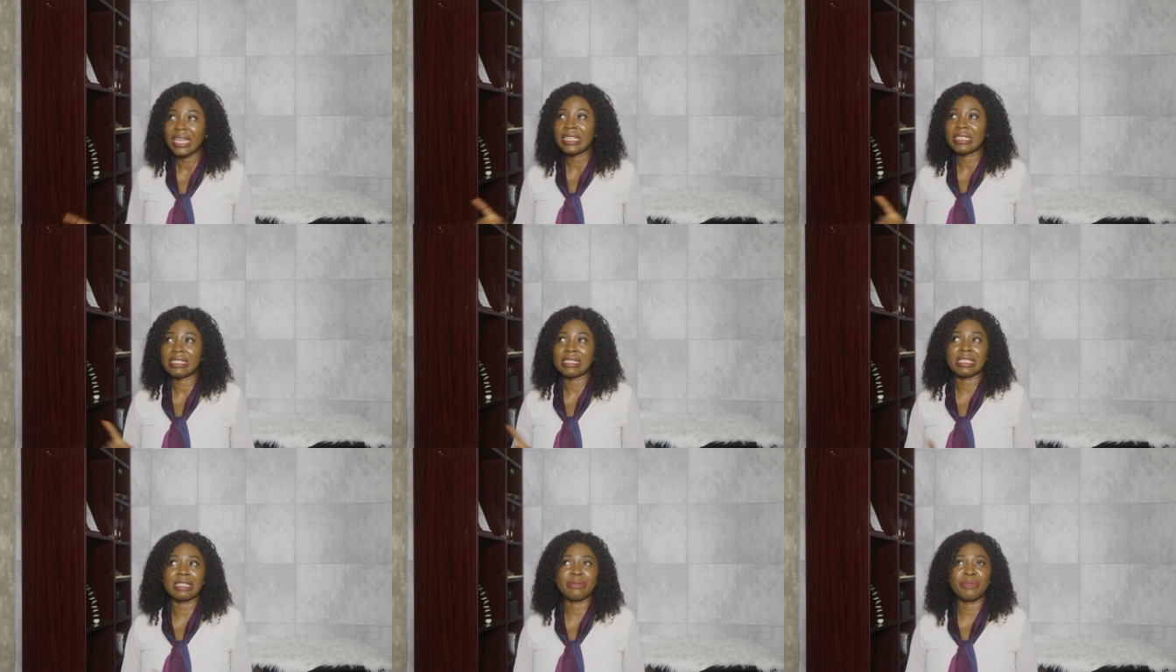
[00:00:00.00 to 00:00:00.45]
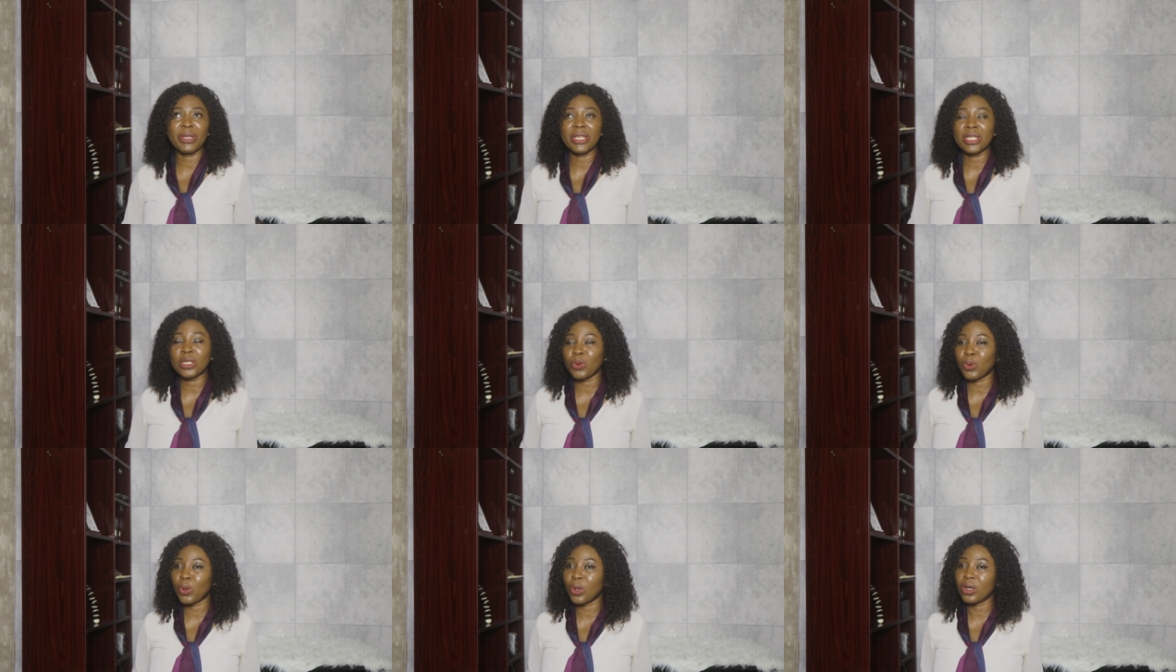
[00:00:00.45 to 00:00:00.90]
She's
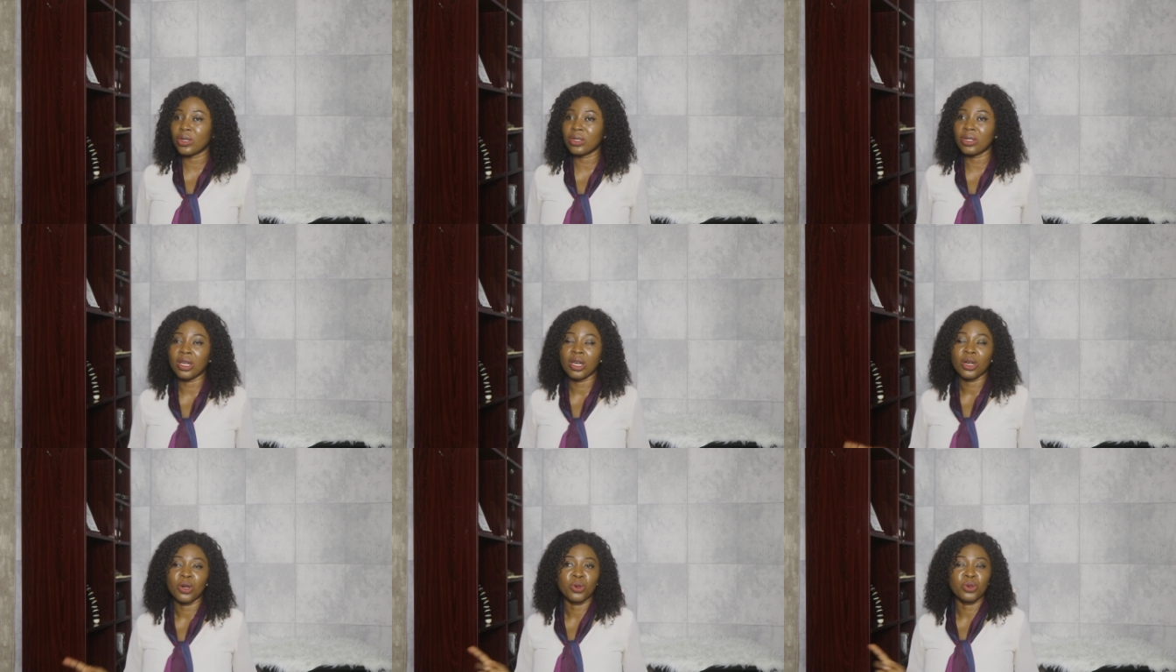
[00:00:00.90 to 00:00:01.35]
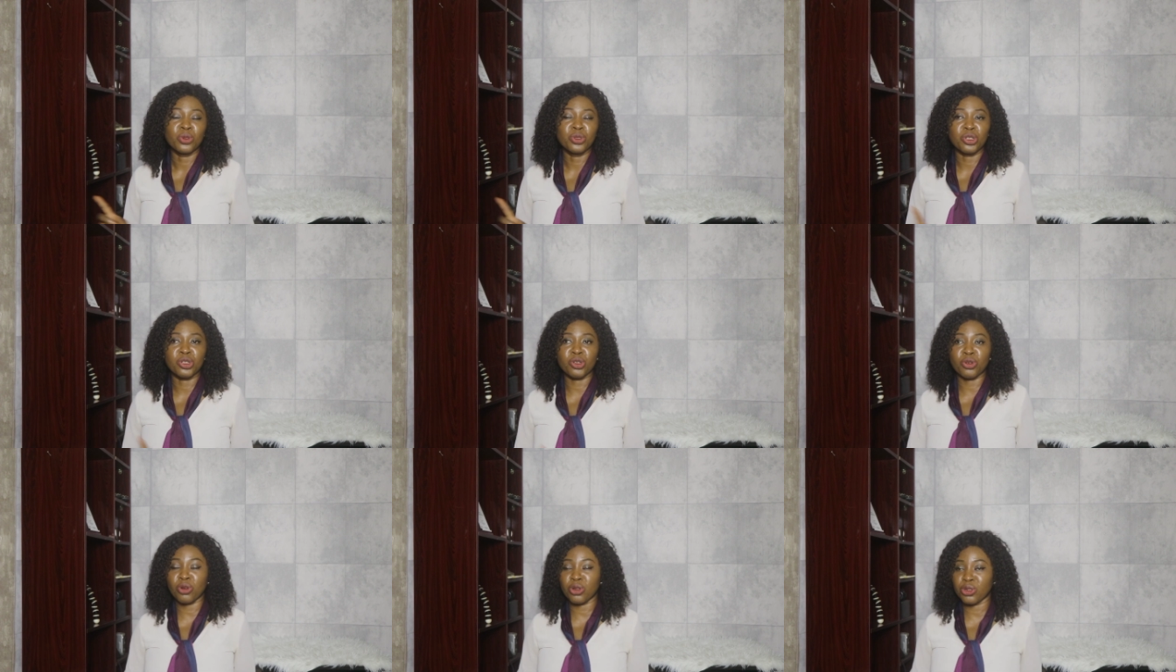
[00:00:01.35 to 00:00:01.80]
been the one
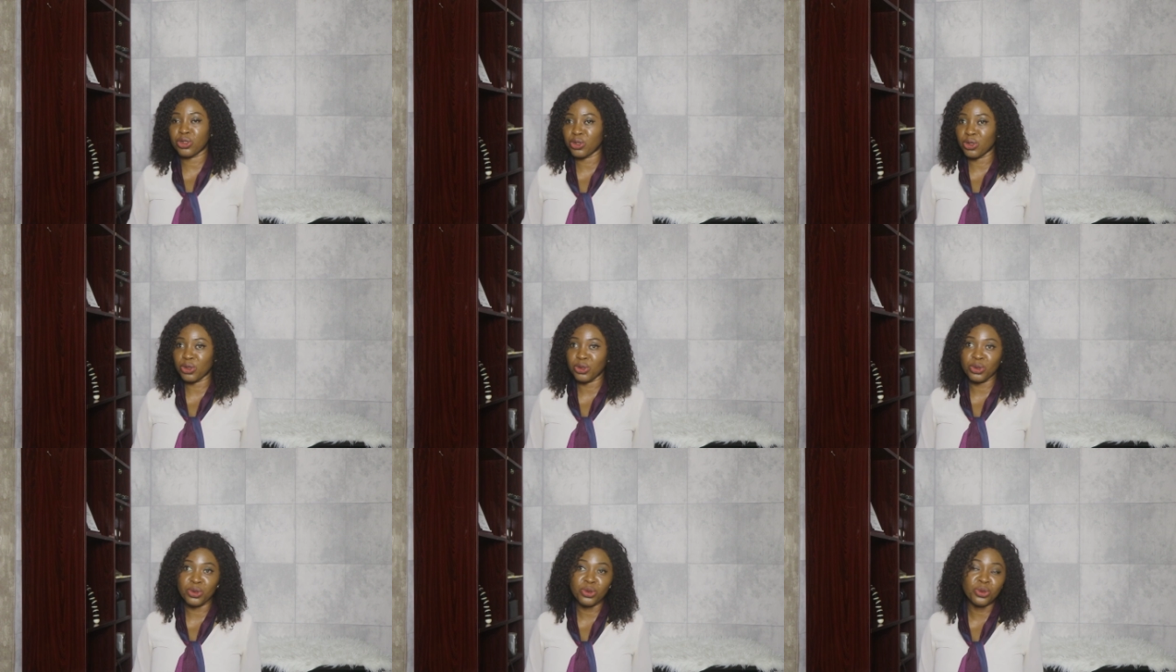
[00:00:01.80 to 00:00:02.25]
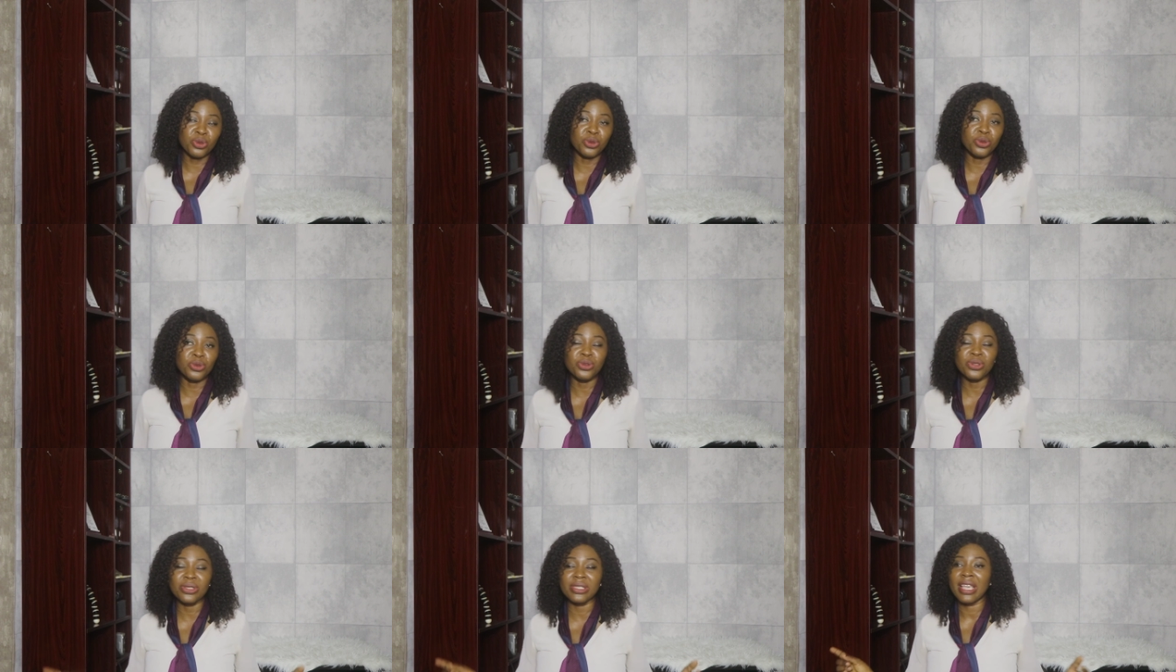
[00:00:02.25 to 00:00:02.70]
who's crushed on
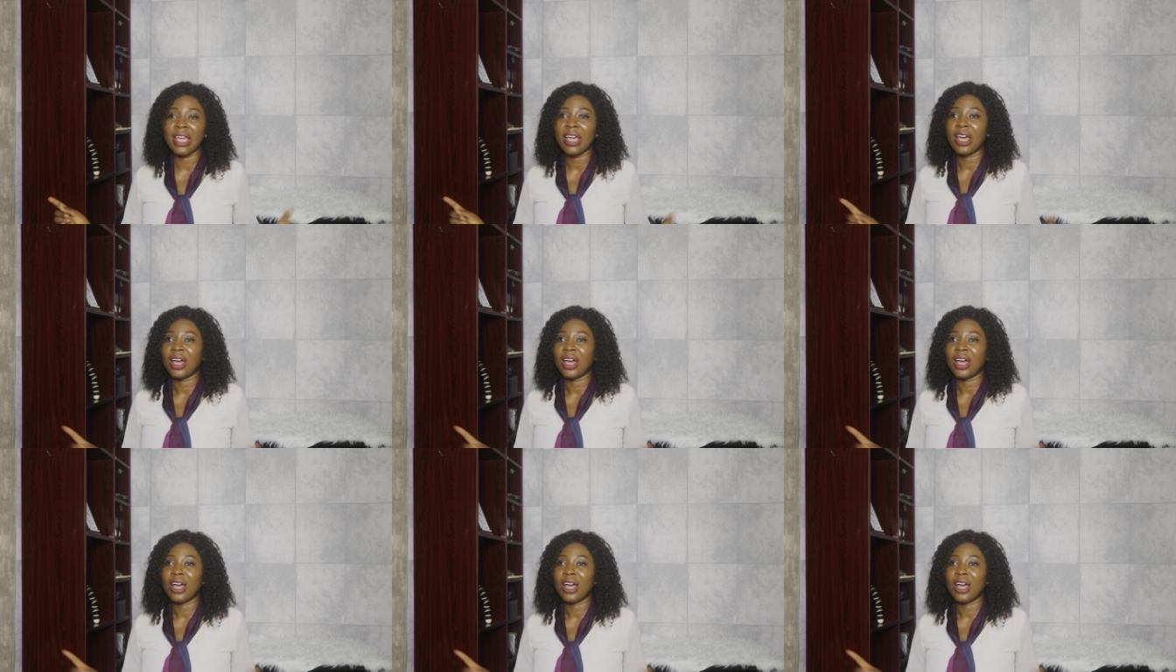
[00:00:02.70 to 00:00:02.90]
tools.